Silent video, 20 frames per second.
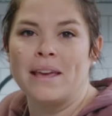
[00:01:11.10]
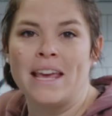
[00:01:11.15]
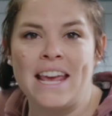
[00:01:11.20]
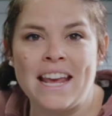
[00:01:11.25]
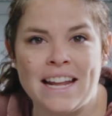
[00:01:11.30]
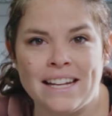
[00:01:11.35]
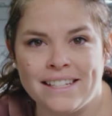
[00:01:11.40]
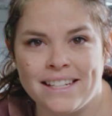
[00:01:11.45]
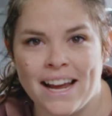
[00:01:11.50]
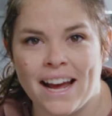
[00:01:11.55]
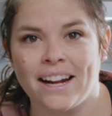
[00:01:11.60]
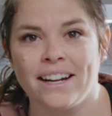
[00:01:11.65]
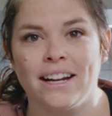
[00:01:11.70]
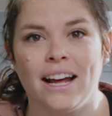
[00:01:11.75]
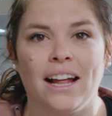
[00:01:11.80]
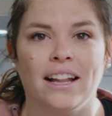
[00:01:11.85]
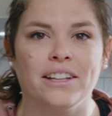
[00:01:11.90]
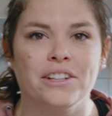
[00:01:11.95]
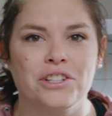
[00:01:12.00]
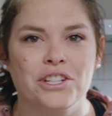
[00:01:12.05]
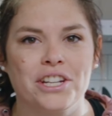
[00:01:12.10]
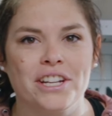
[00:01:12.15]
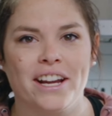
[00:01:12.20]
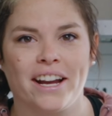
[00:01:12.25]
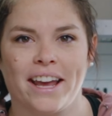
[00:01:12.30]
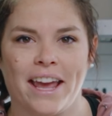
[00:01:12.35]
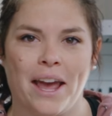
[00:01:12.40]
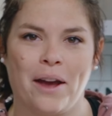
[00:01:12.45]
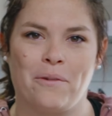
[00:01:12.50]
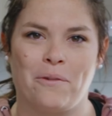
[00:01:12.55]
heat technology,
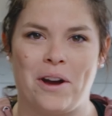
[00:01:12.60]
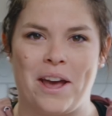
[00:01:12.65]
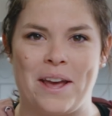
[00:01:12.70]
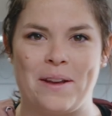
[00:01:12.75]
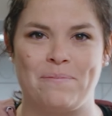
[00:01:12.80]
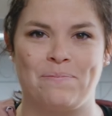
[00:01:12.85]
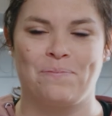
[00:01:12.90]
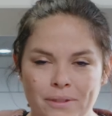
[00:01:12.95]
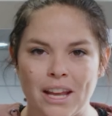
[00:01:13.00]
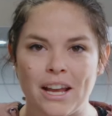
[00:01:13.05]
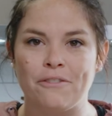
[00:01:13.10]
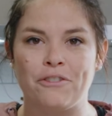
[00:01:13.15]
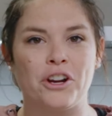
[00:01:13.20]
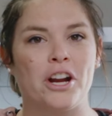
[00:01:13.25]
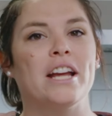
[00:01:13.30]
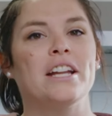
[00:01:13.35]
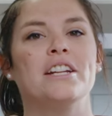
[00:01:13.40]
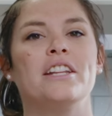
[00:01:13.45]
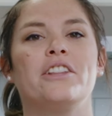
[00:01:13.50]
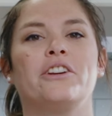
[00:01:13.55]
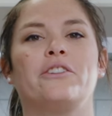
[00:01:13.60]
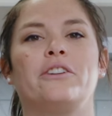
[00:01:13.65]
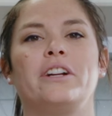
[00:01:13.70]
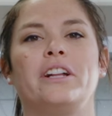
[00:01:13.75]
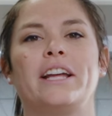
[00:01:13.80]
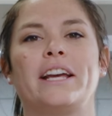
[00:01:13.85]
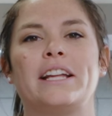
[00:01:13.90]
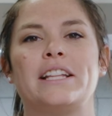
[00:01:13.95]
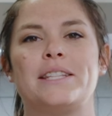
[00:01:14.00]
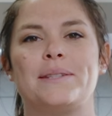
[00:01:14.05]
I can't wait. If you're into the
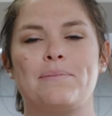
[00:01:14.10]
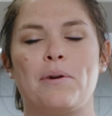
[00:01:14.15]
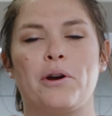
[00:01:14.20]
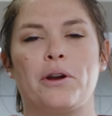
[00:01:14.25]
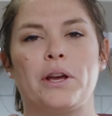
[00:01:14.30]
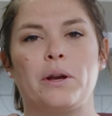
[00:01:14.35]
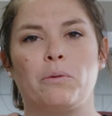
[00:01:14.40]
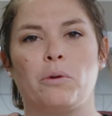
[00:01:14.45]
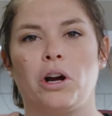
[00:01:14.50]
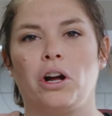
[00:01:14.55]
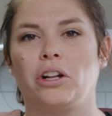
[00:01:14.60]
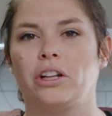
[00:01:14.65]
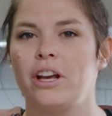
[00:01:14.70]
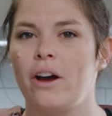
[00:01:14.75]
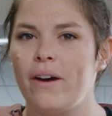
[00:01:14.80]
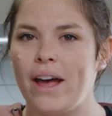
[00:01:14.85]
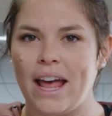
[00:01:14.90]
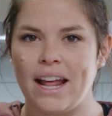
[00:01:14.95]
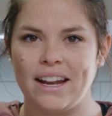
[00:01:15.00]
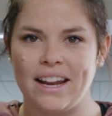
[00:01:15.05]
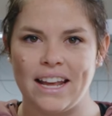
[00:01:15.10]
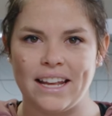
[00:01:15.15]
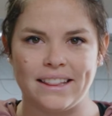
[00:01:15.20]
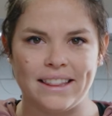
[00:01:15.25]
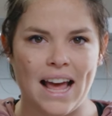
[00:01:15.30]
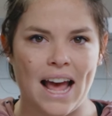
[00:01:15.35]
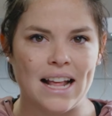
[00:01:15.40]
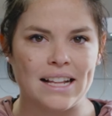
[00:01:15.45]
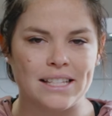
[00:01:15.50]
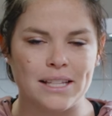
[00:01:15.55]
grilling and smoking world, go ahead and hit
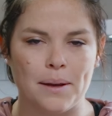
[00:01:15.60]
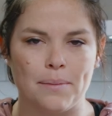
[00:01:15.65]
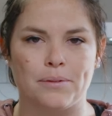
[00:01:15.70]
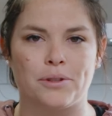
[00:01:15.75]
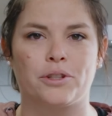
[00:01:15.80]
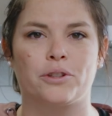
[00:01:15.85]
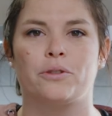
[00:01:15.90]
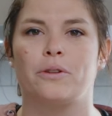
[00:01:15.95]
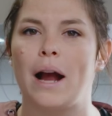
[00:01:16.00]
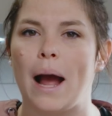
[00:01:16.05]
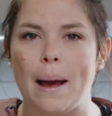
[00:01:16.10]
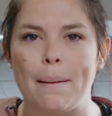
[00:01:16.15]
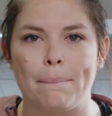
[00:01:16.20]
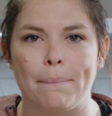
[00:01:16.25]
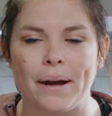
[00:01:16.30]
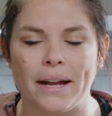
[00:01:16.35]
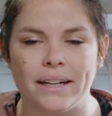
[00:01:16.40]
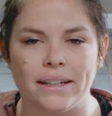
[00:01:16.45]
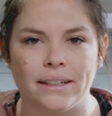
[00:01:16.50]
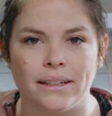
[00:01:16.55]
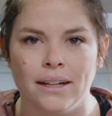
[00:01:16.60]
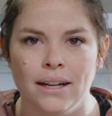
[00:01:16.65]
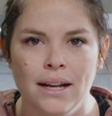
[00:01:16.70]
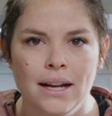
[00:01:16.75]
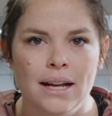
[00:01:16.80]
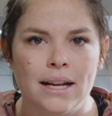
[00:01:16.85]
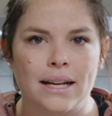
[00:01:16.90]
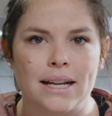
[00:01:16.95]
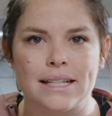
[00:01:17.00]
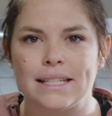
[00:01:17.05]
that subscribe button,
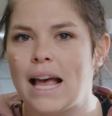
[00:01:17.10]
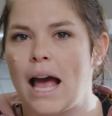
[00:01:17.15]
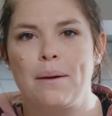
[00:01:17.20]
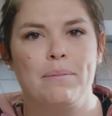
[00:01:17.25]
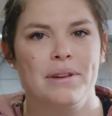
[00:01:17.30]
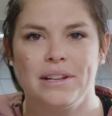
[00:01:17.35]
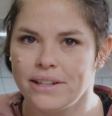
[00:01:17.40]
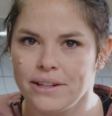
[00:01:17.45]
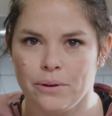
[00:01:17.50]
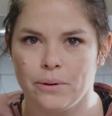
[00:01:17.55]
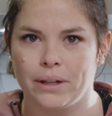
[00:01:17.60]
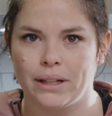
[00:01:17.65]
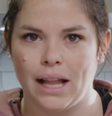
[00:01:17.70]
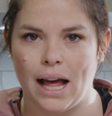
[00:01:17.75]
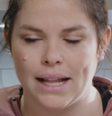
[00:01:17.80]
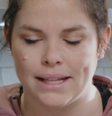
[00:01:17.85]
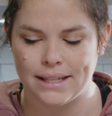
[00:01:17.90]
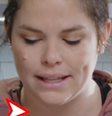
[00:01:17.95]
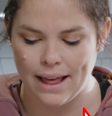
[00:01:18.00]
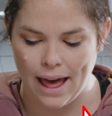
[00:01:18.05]
because I be doing lots of